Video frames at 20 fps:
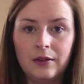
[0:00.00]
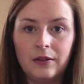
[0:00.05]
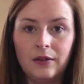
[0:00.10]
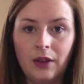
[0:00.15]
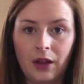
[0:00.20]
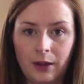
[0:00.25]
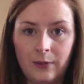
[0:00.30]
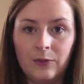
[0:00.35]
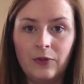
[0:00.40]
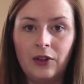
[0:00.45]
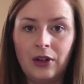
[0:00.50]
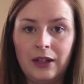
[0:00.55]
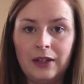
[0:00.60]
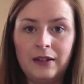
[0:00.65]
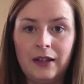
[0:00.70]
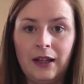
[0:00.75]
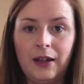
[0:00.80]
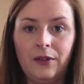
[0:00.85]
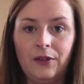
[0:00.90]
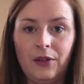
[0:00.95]
that I'm freaked
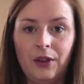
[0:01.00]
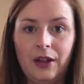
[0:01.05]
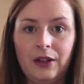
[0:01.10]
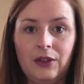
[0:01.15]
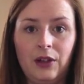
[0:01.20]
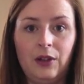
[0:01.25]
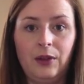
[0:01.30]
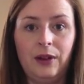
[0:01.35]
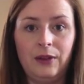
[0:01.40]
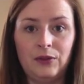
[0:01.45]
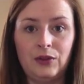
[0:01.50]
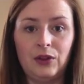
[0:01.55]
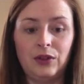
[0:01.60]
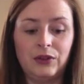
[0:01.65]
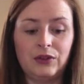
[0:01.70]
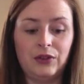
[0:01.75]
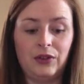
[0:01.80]
out that I don't have socks